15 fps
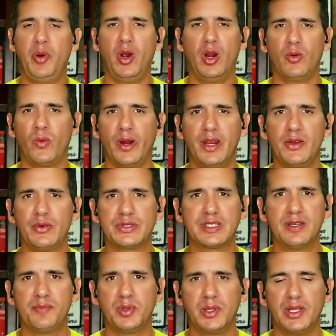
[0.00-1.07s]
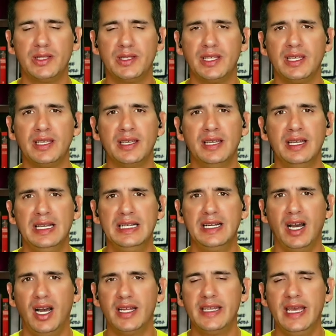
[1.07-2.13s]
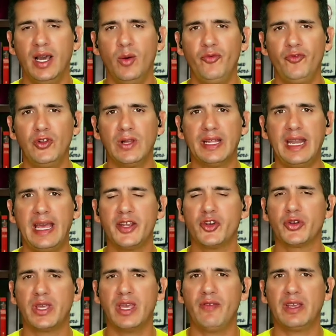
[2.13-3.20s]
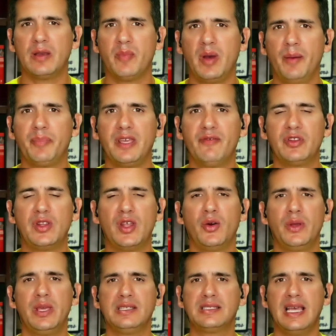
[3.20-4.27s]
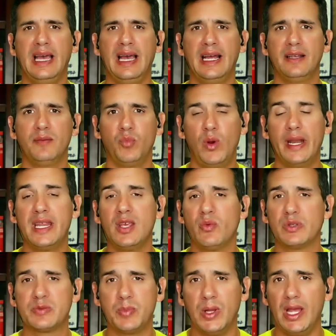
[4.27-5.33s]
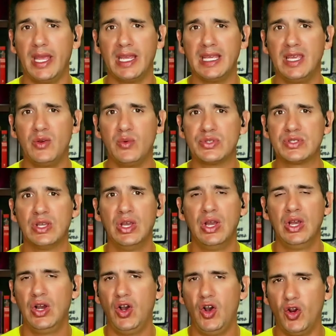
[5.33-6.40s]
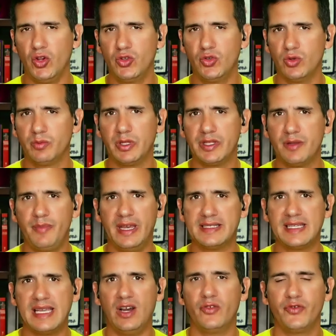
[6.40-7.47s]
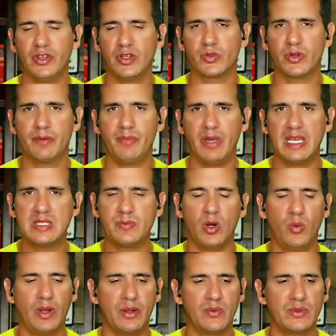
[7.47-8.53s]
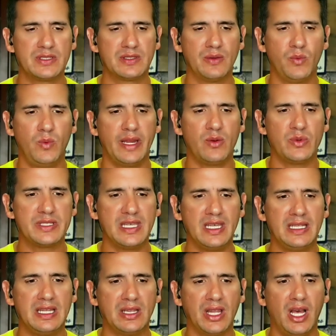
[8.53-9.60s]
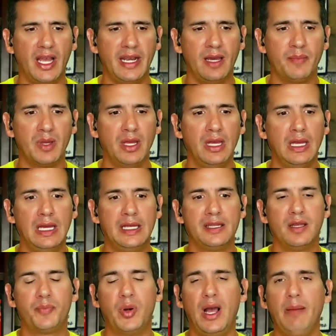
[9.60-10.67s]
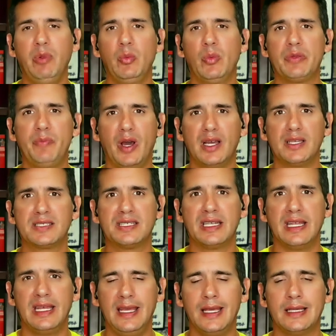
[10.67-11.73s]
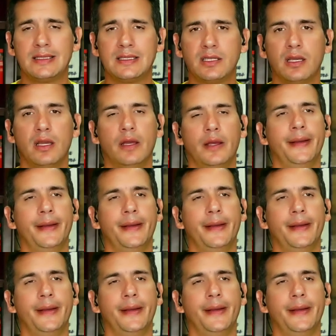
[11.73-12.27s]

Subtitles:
part where he was completely unhelpful, and now you're giving him up, even though when he was playing, he was arguably the best outfielder in baseball when he was in the lineup. The problem with Buxton is